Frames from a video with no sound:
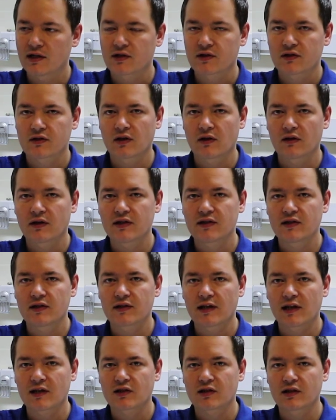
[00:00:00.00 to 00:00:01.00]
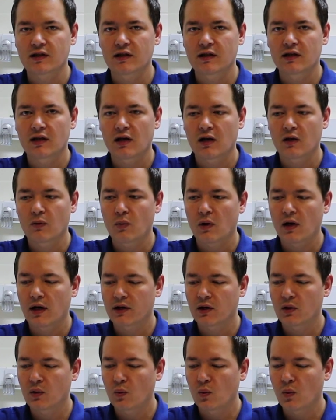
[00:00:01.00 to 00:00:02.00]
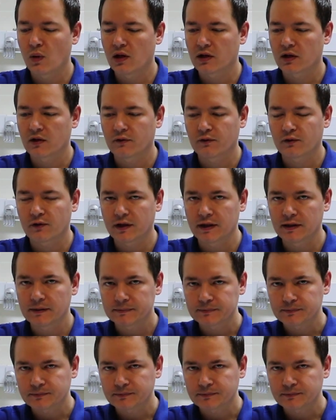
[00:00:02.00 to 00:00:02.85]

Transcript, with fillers: So this is actually uh, what I call Worker three.